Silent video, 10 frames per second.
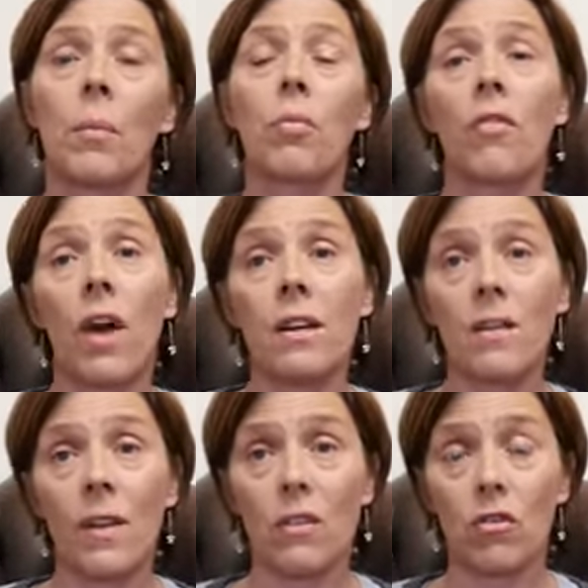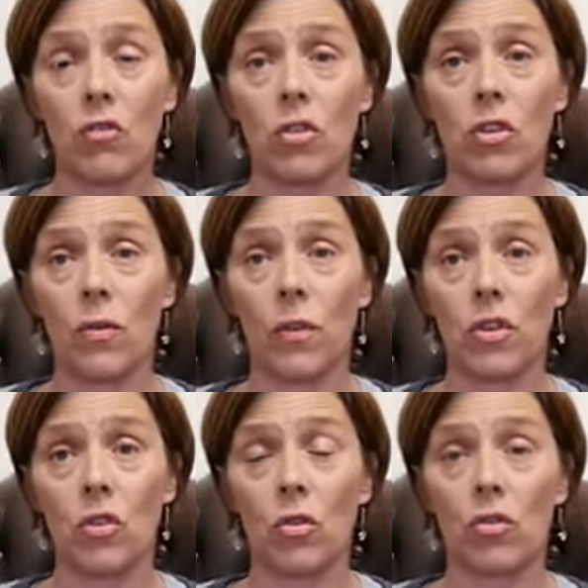providing that structure for the
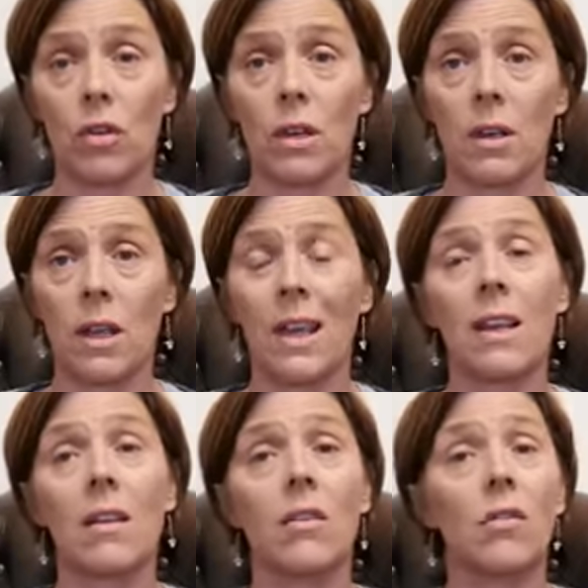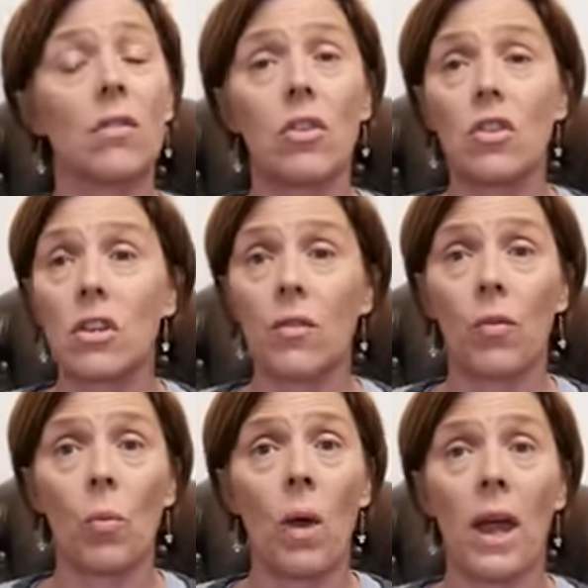children in such a
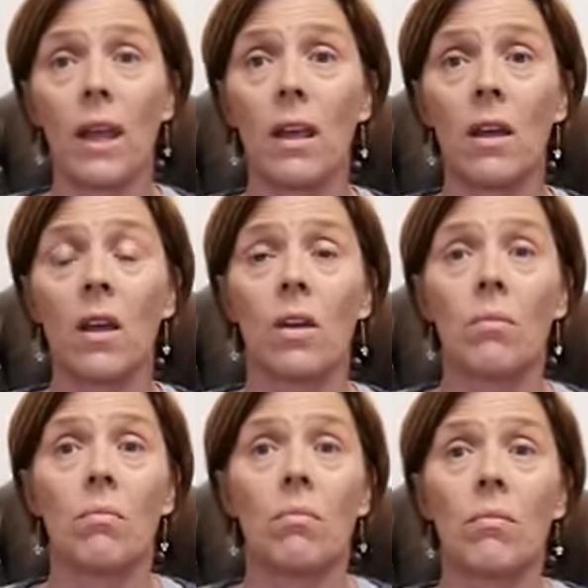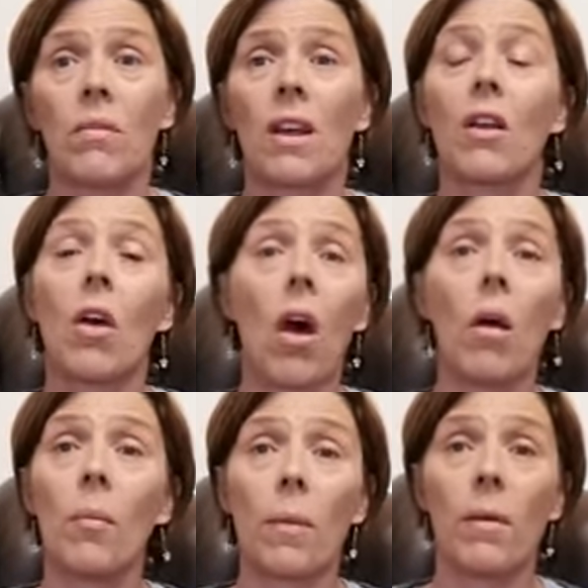different way that
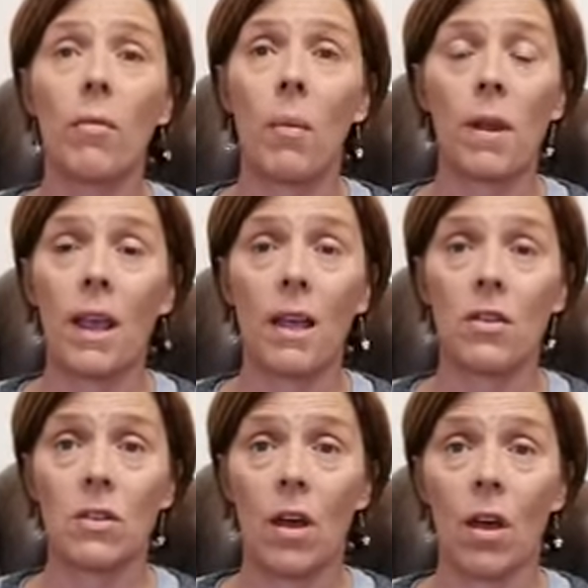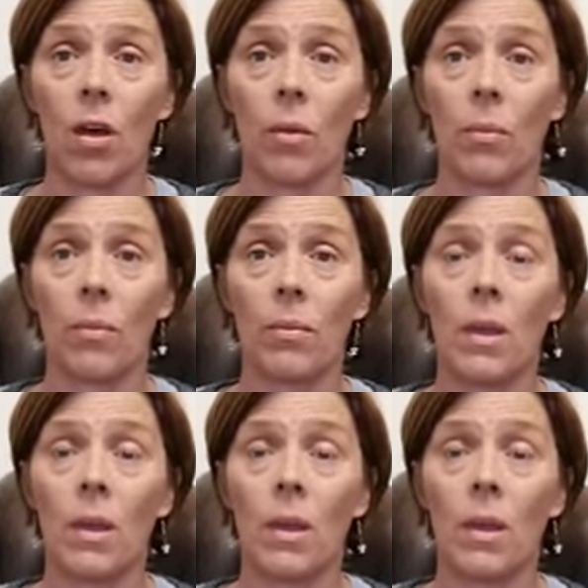can't be replicated at home.